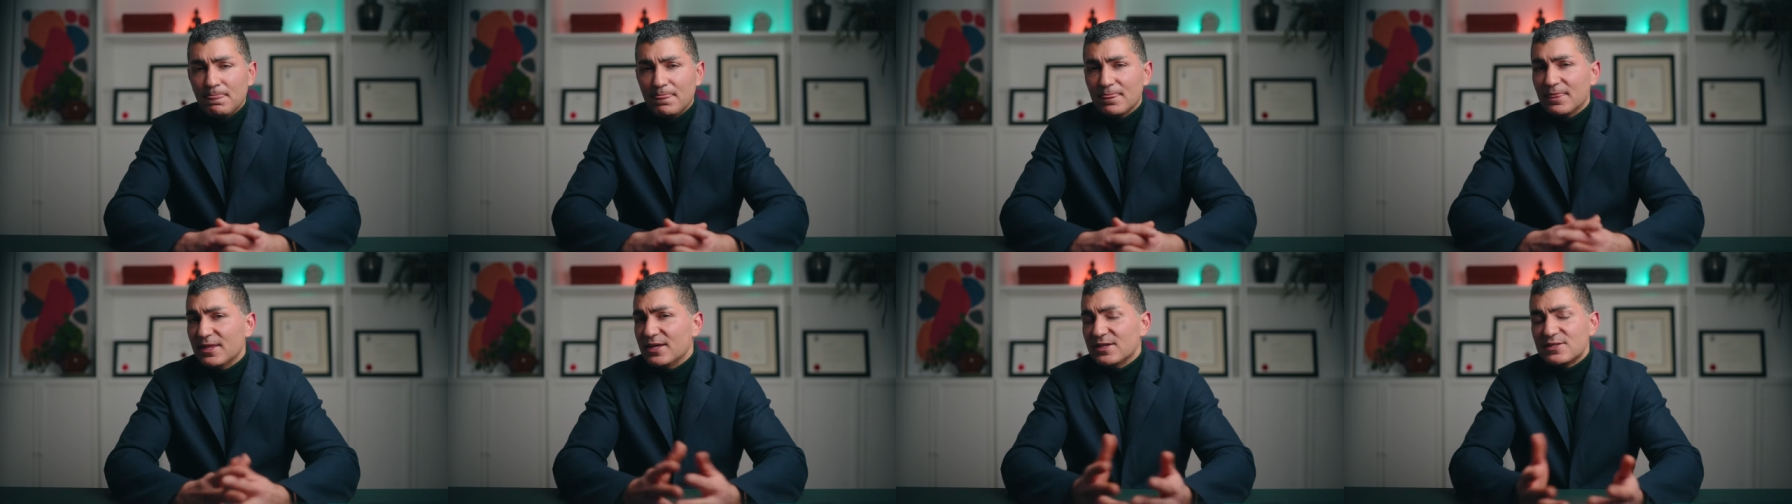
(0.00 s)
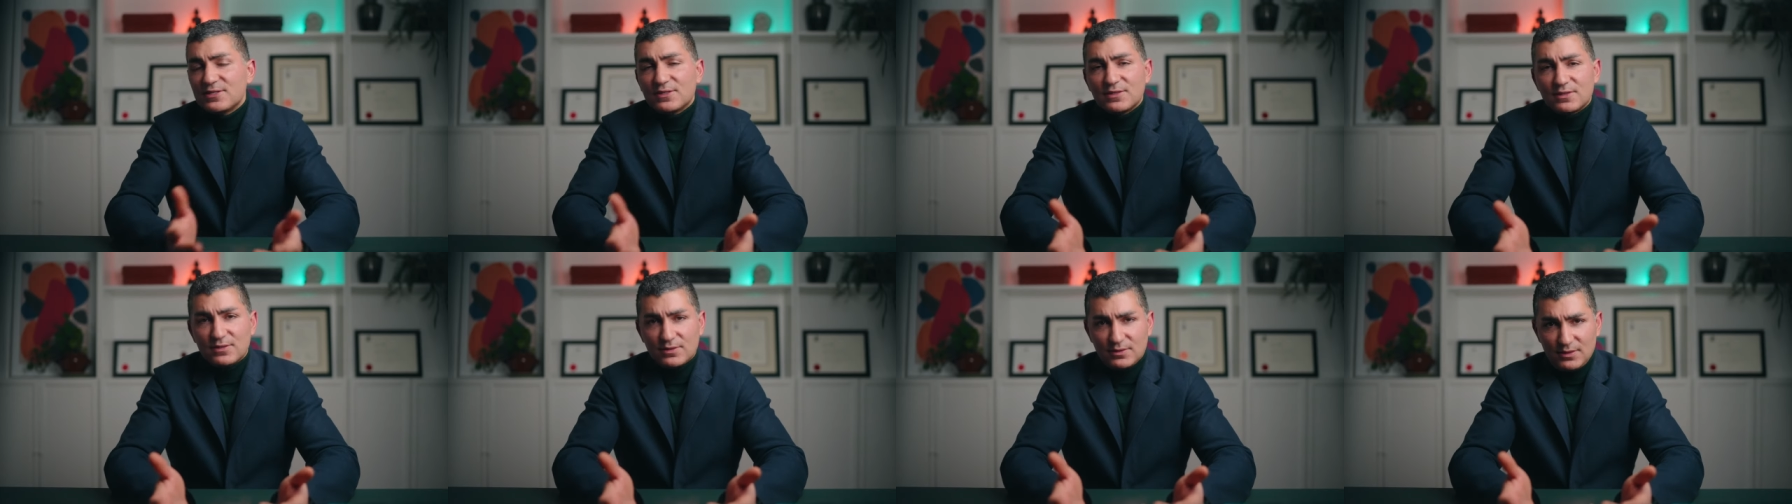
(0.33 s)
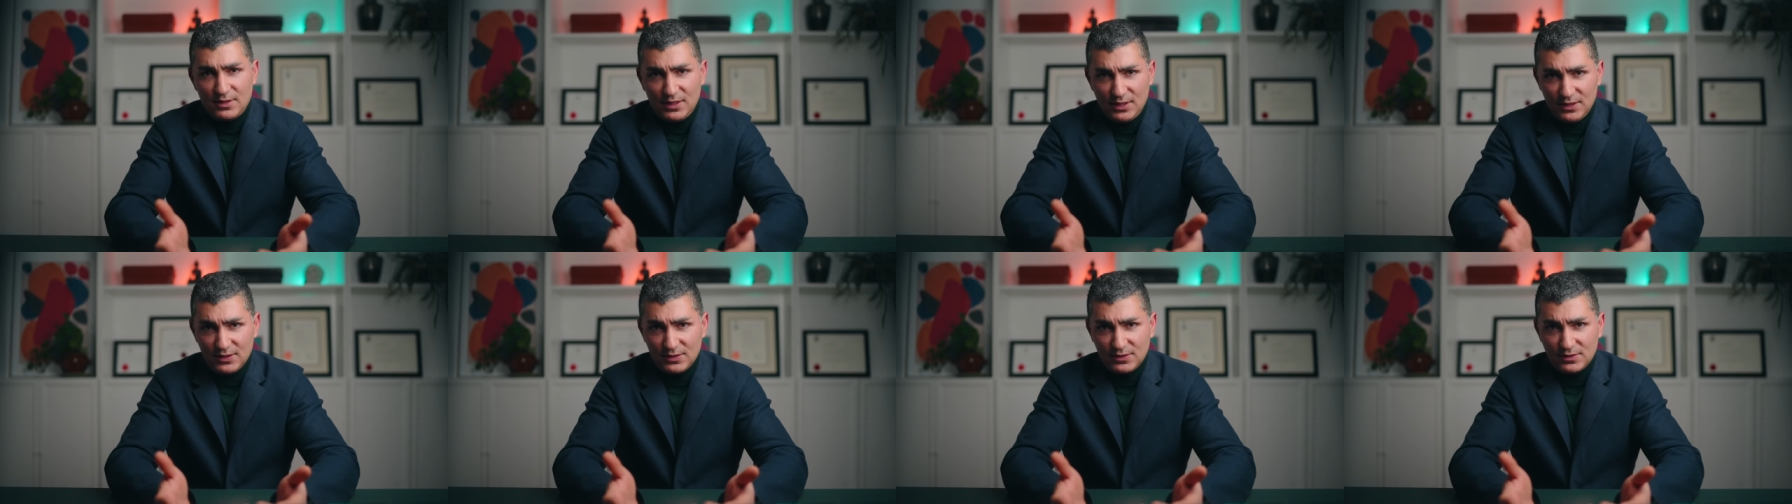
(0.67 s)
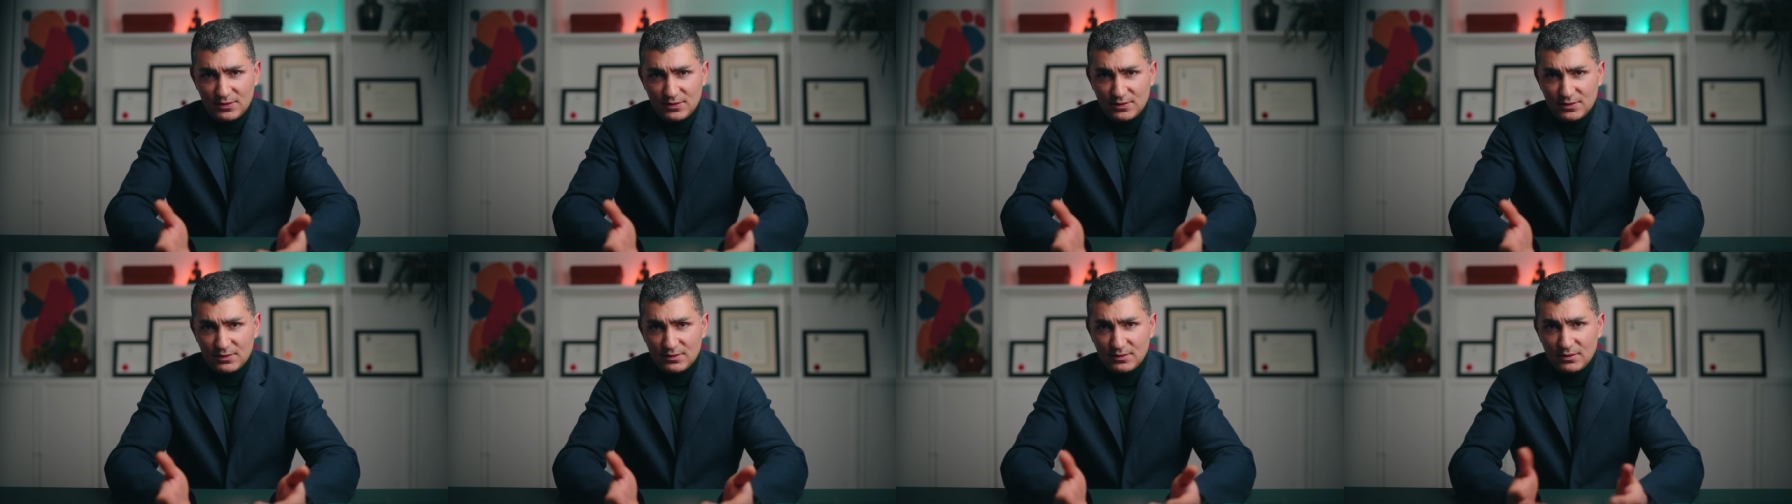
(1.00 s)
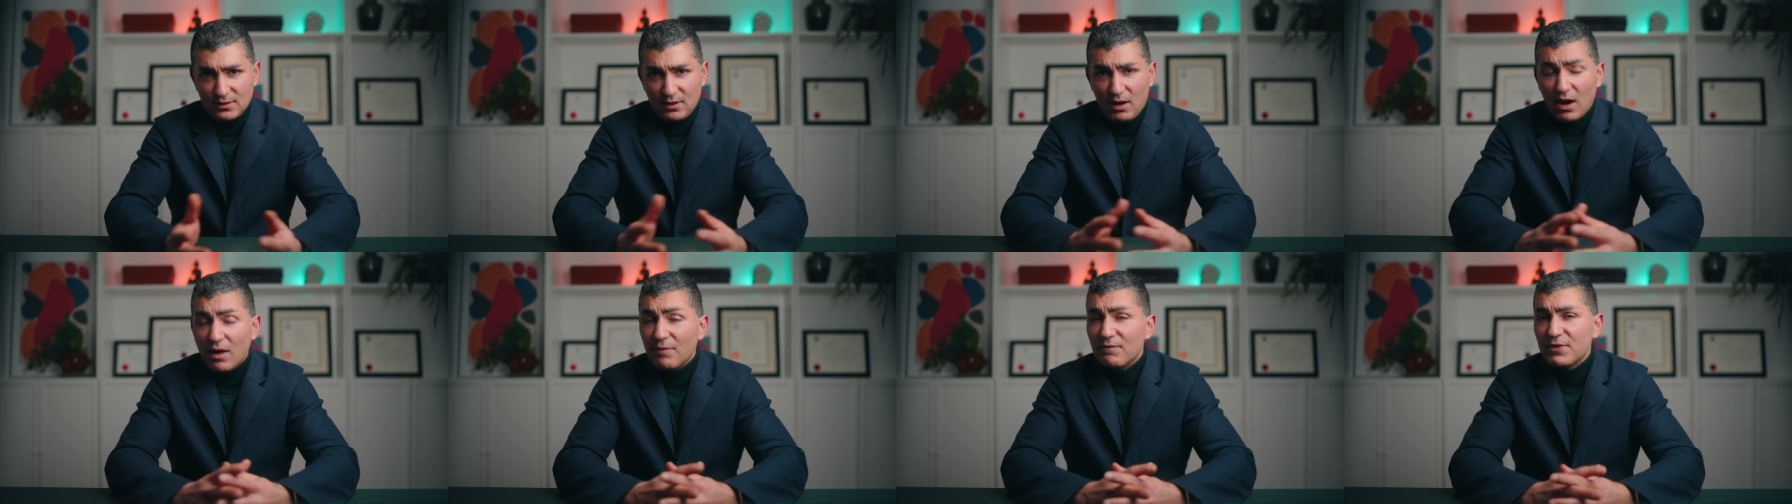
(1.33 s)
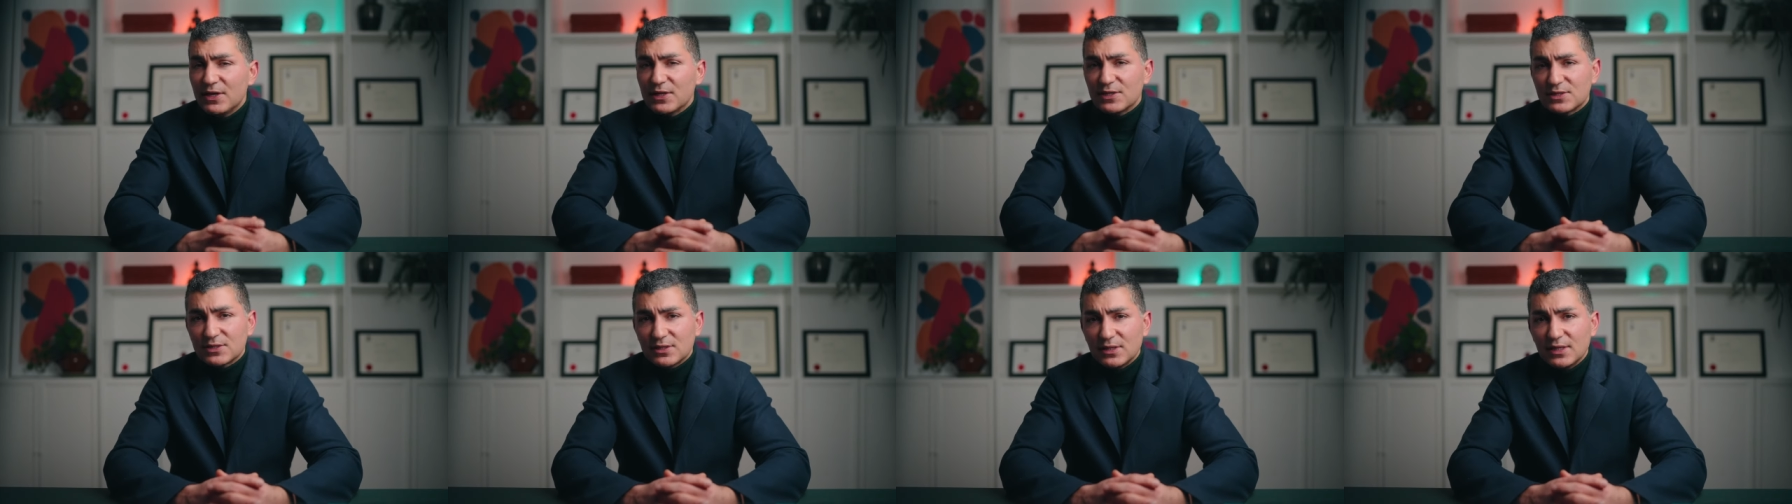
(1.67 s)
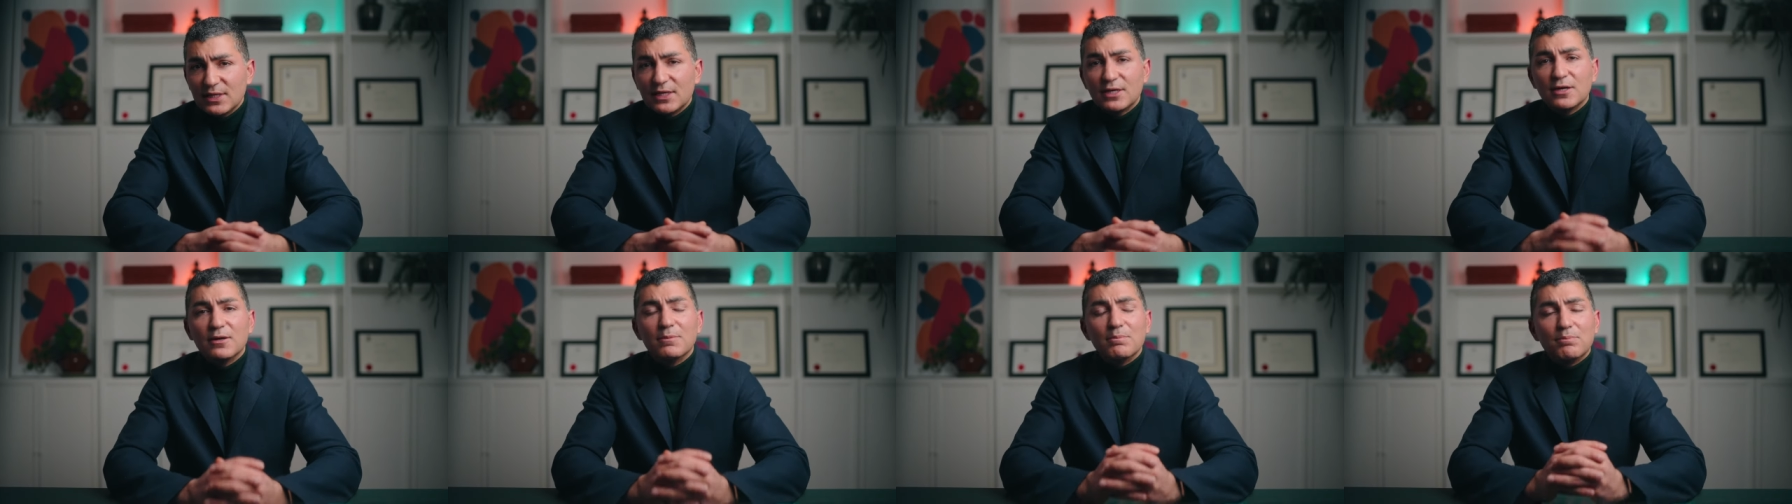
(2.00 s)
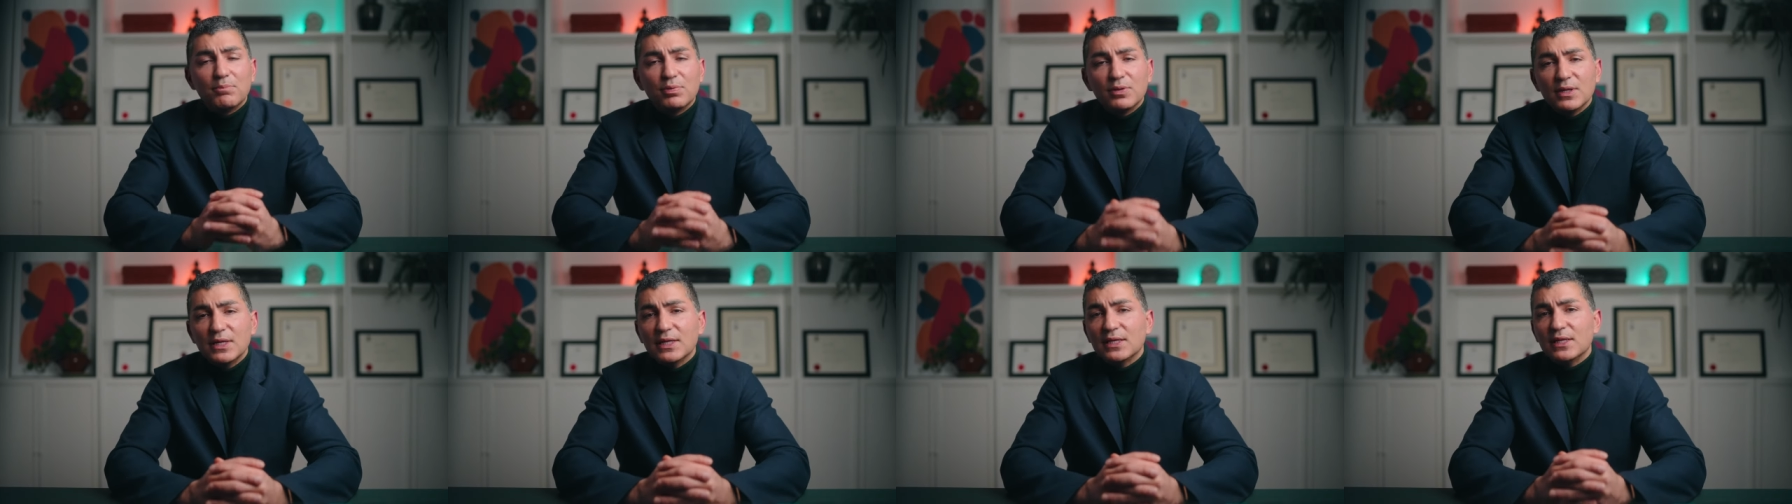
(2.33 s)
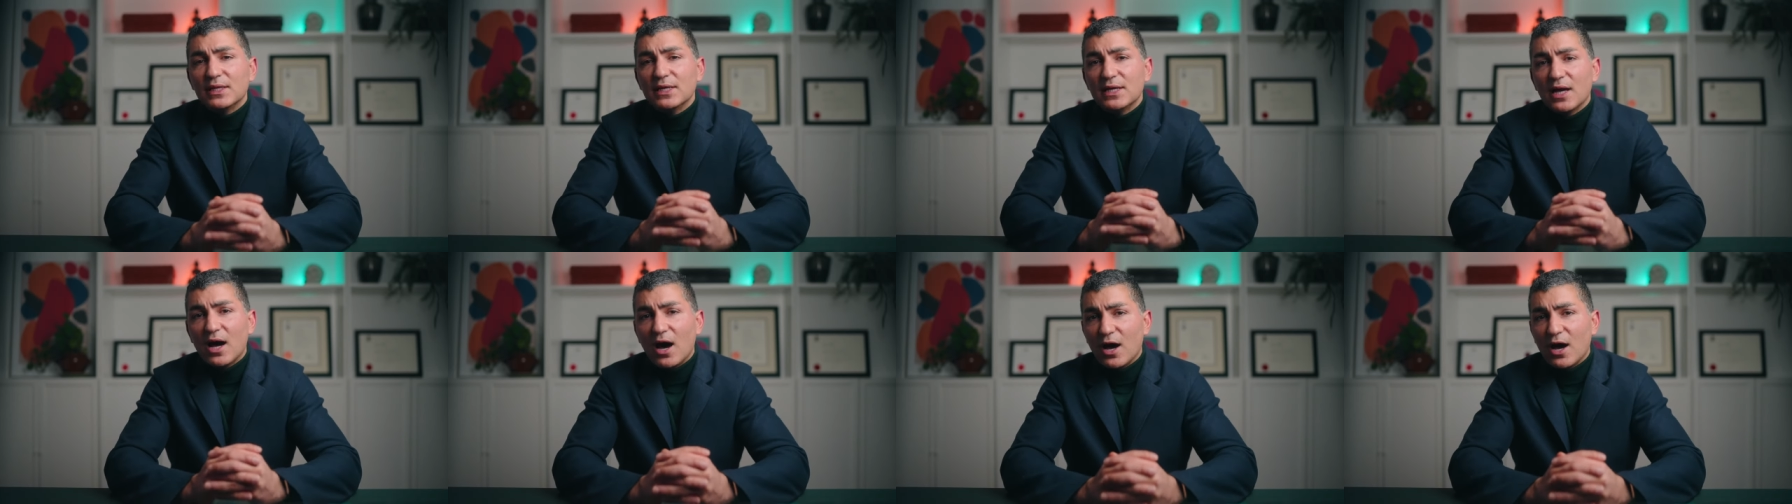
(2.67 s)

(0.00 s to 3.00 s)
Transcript: This is obviously completely